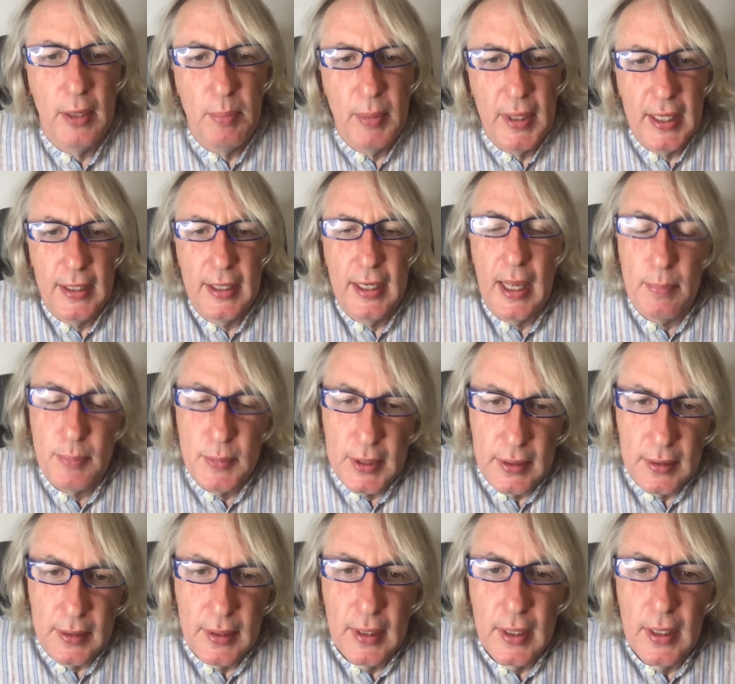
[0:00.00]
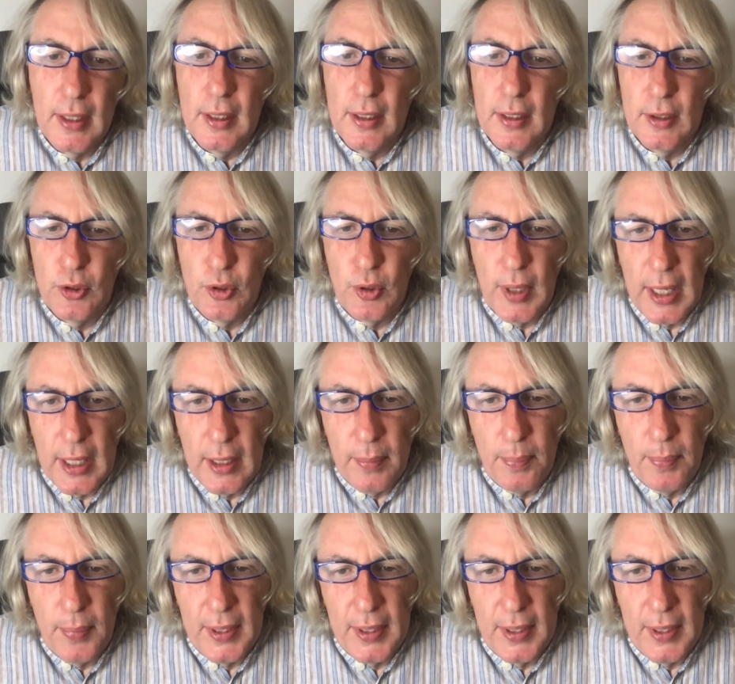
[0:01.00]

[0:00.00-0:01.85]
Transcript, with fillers: be adapted to help